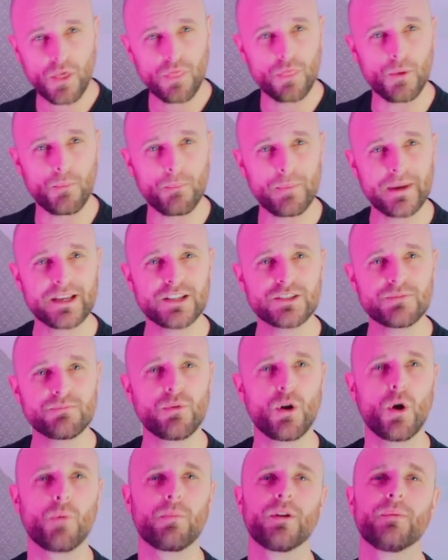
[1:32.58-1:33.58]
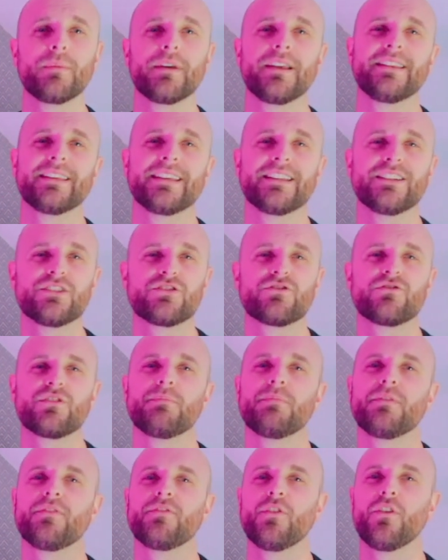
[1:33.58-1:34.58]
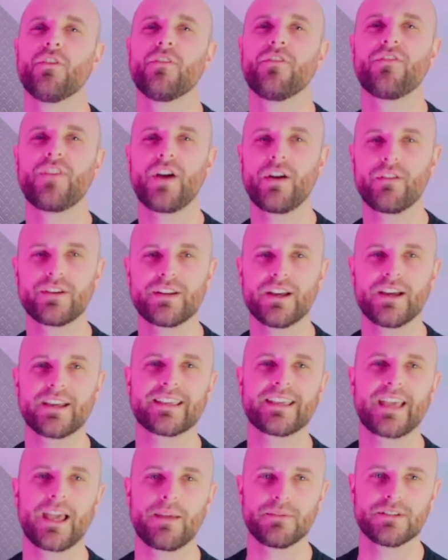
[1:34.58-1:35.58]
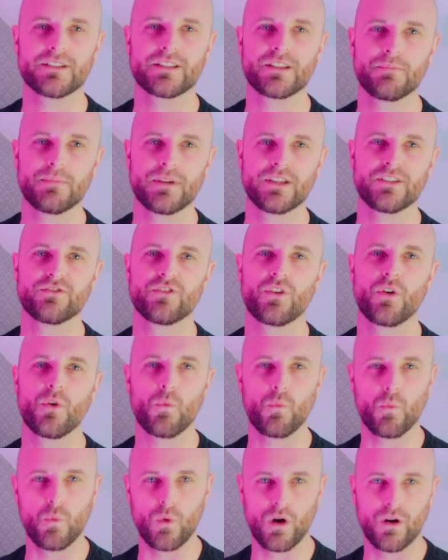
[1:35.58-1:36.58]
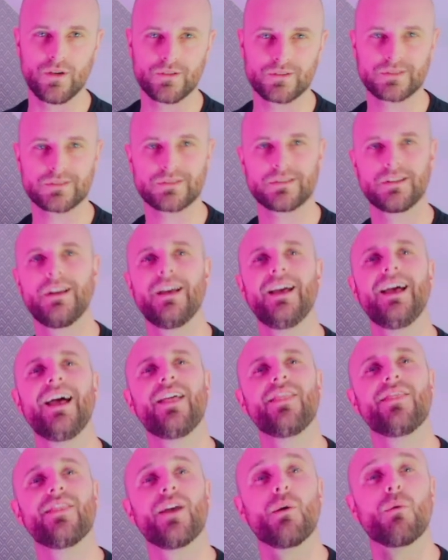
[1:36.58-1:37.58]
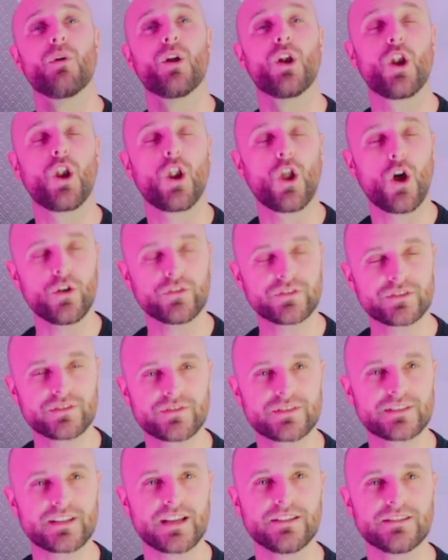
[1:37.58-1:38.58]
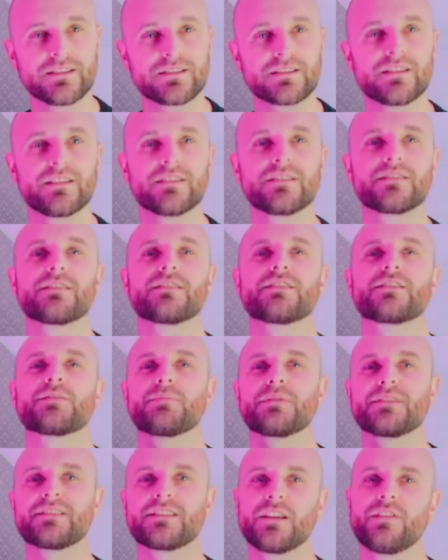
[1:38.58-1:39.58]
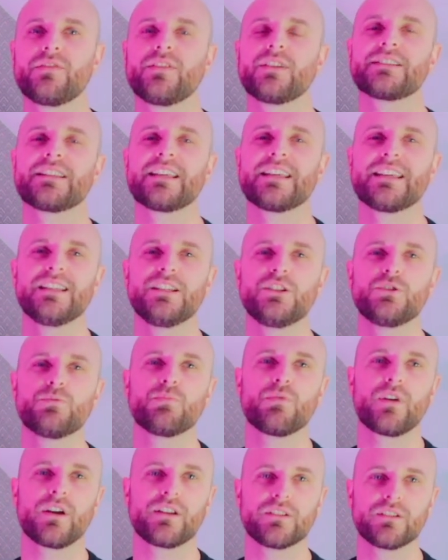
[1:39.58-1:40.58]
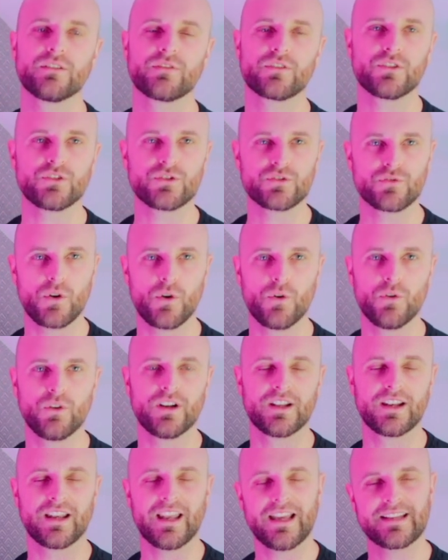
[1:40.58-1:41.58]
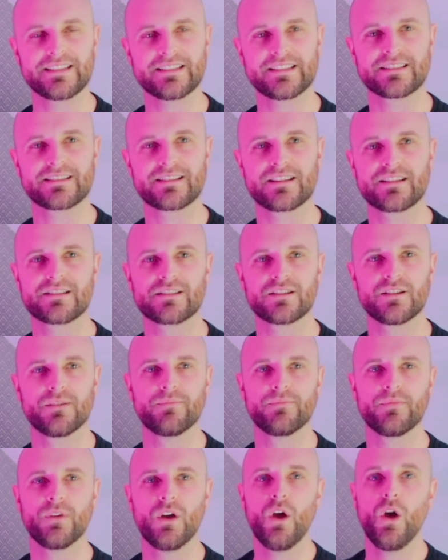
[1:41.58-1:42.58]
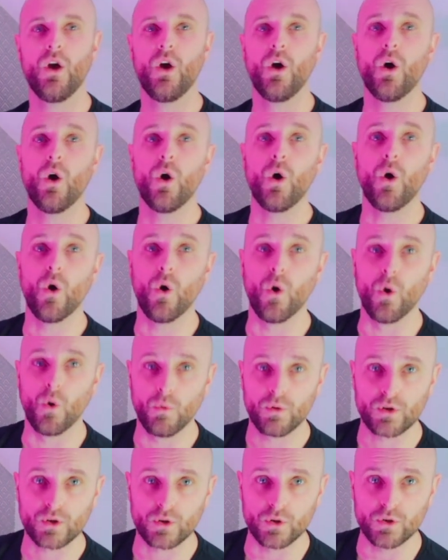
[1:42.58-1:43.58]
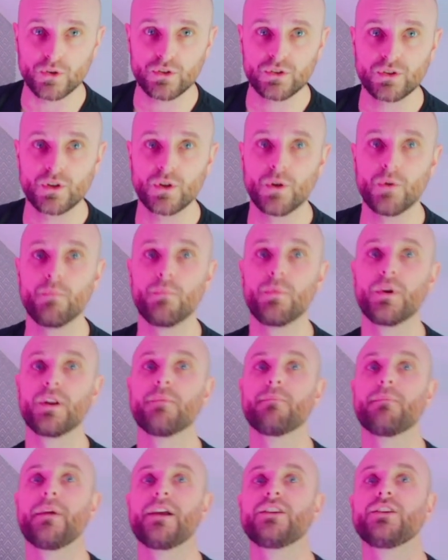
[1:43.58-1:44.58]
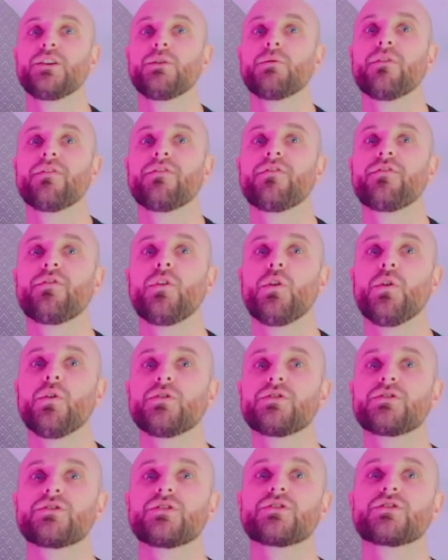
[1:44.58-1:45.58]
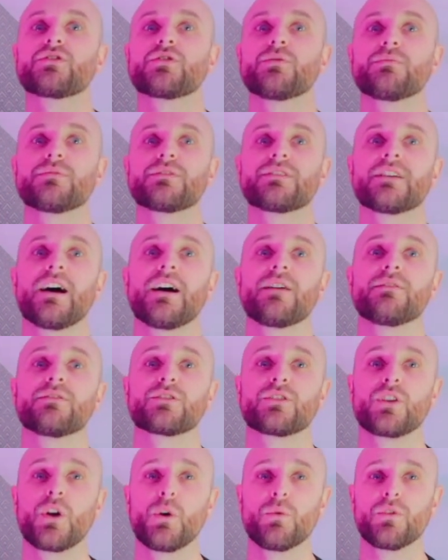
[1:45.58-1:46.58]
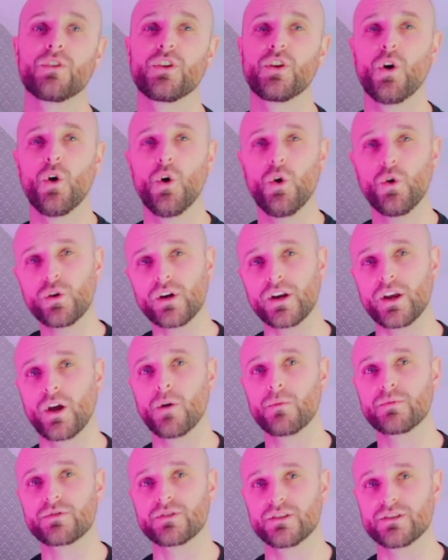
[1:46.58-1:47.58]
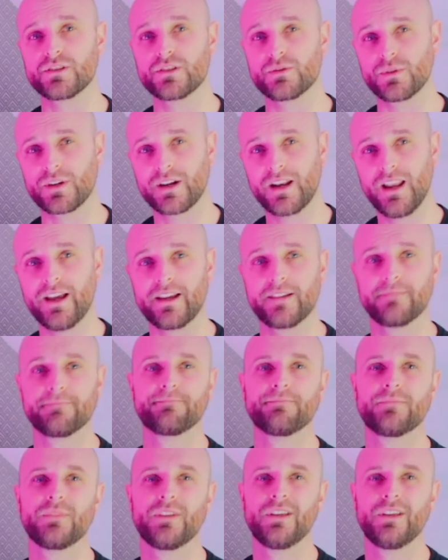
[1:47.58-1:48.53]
The biggest problem in the industry before Faradite came into the picture was there were lots of sensors specific to each brand of control and lighting system. All were good, but it meant you were forced to sometimes go with an ugly option to a client,